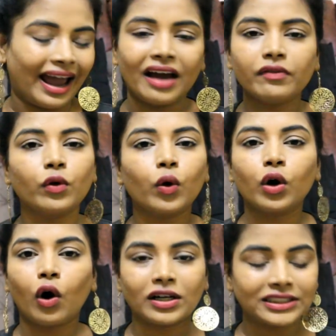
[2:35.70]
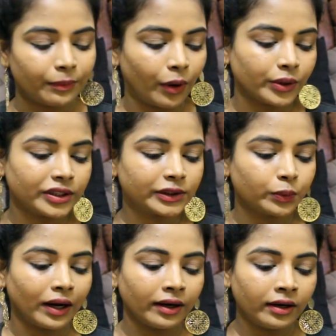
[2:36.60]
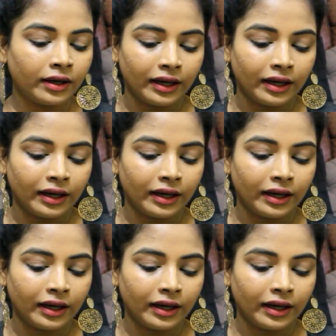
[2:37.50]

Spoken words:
have no cons about this one.